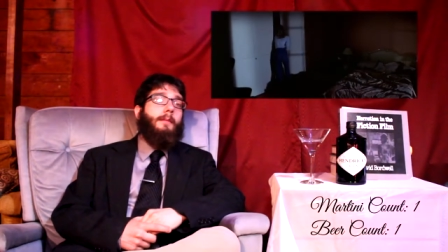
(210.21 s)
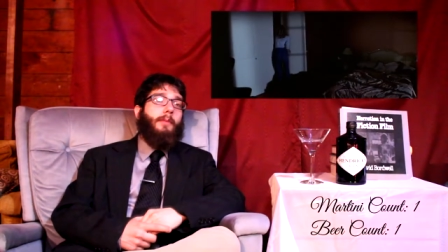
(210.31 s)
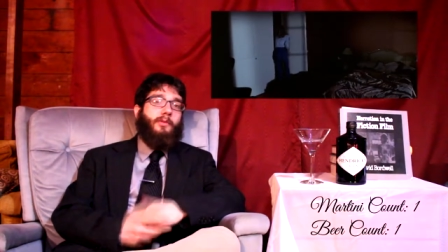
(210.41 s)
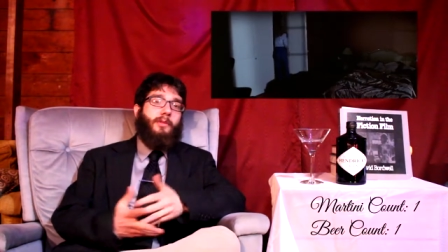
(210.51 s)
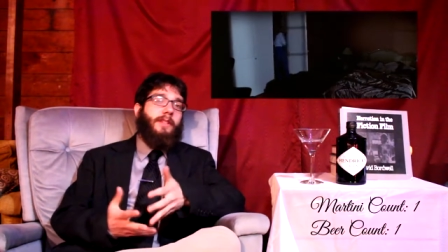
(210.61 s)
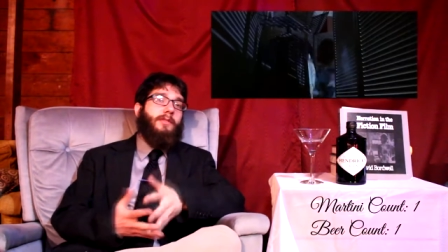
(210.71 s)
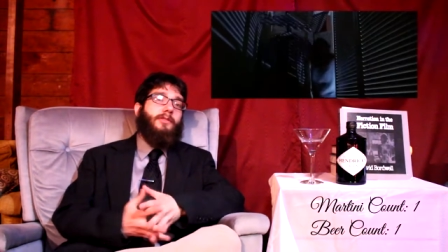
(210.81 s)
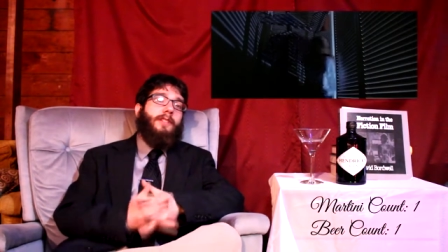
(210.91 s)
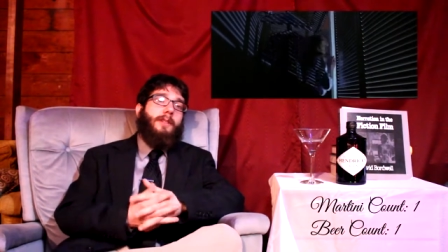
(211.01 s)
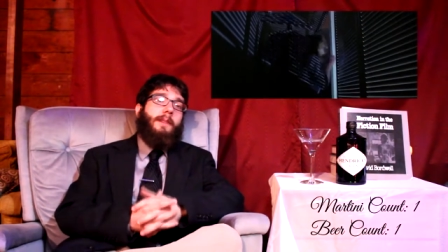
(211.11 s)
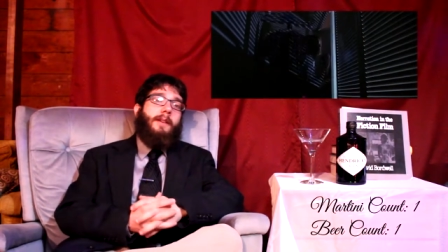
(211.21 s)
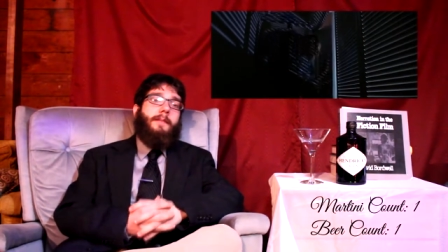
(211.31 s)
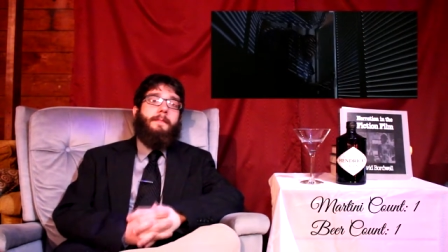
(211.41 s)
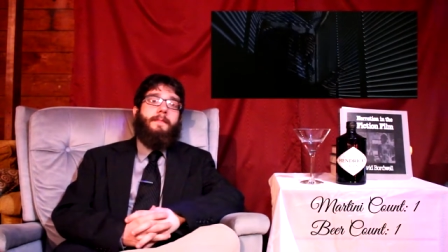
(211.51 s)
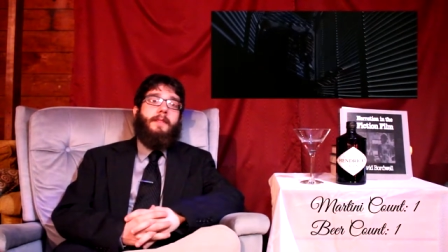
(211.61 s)
But what's really interesting about
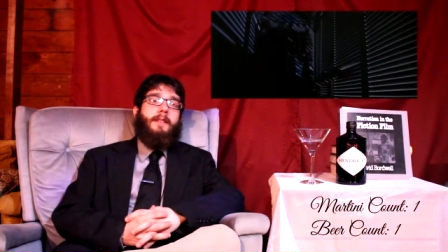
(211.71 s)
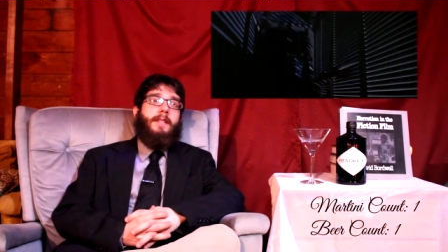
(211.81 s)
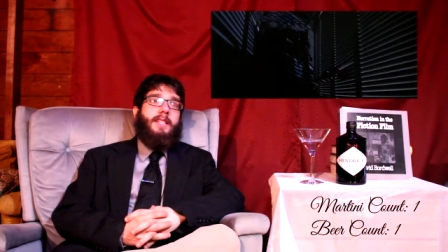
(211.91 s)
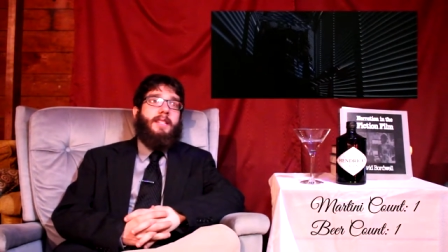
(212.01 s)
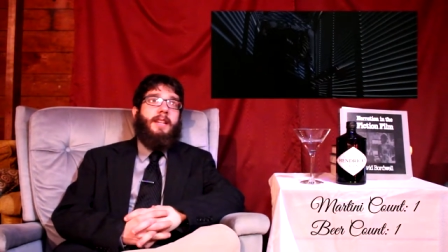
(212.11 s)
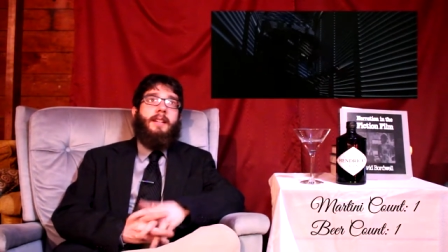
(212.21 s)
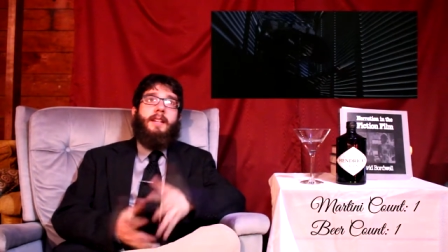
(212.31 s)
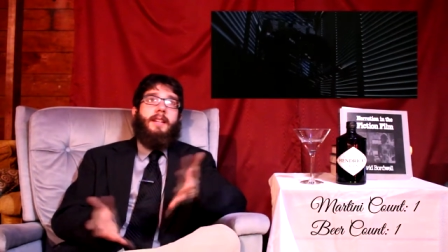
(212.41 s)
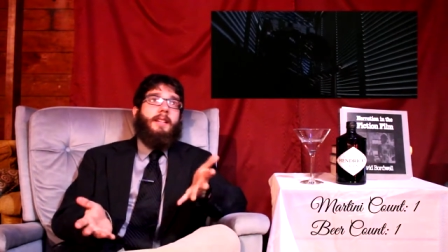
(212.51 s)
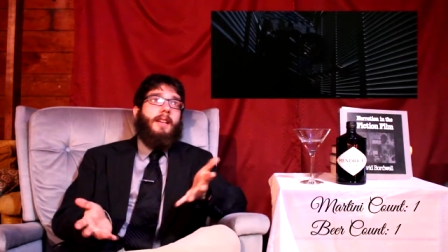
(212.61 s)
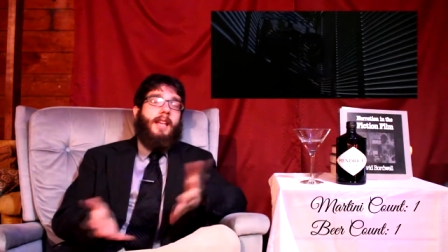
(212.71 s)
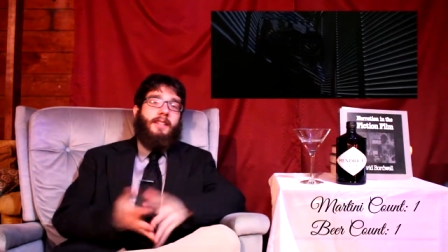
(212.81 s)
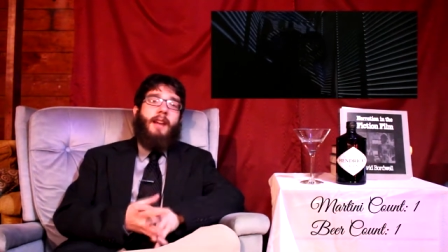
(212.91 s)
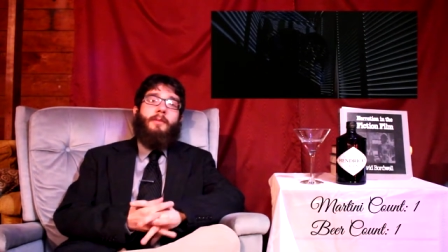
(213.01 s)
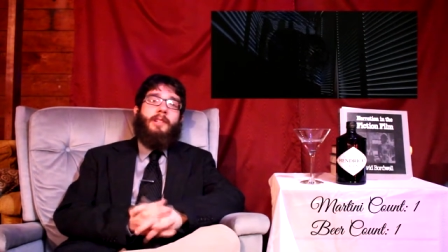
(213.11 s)
him is that he's
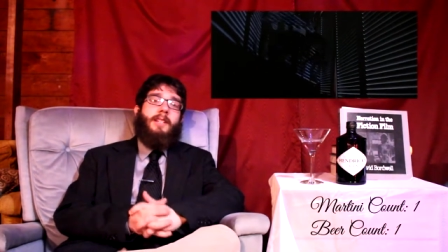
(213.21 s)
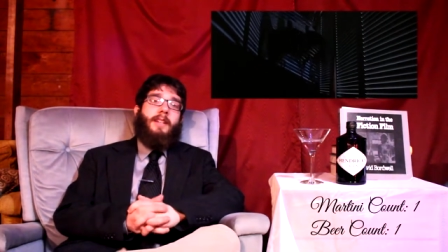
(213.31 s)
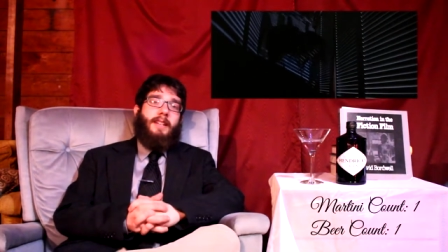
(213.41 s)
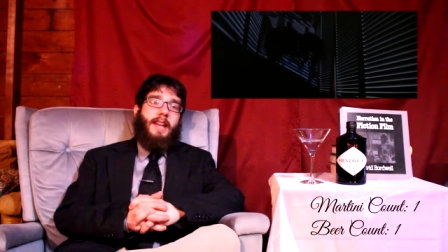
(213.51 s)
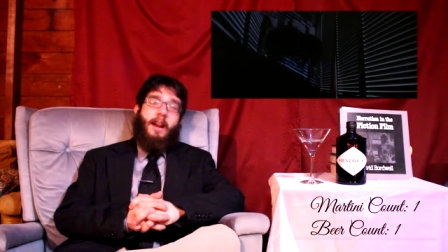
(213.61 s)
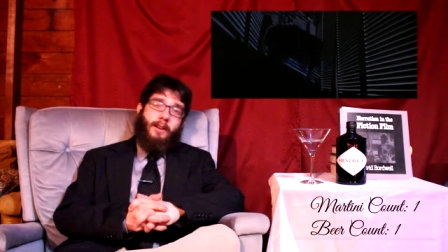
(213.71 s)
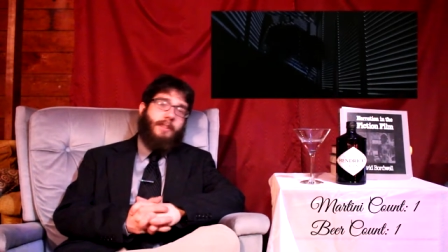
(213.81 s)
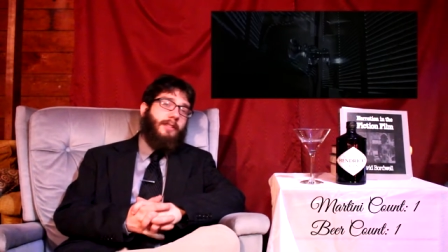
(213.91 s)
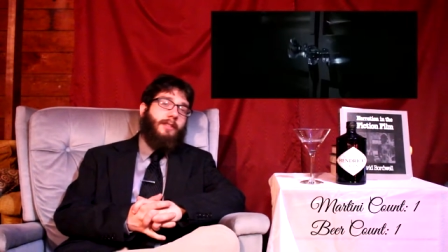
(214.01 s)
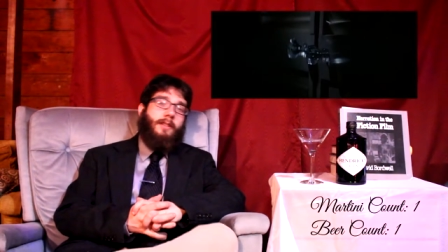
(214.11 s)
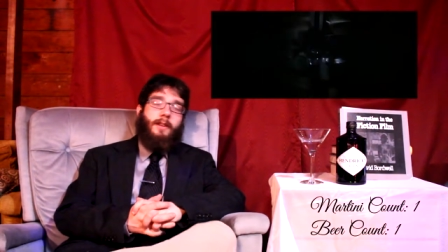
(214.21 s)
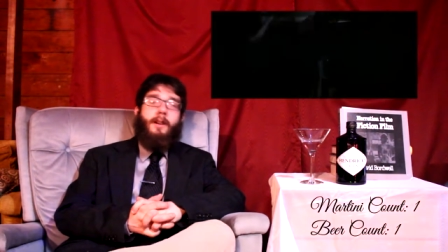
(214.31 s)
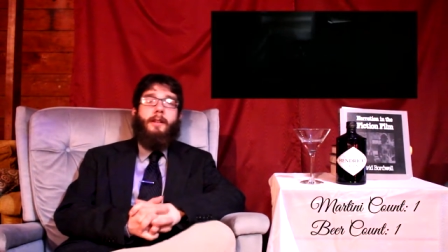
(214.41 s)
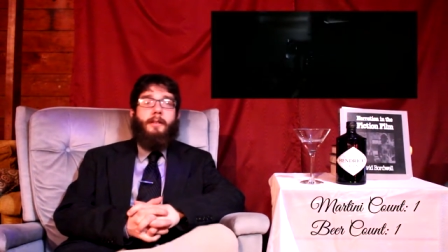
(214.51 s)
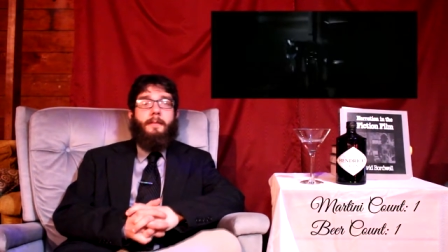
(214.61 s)
not really a character at
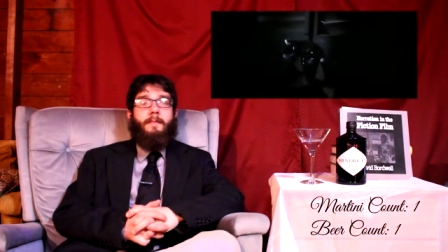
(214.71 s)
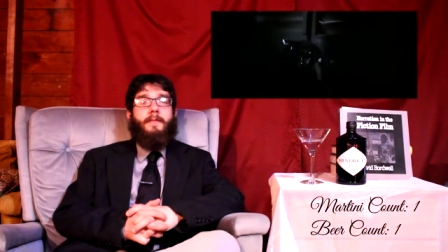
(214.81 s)
all.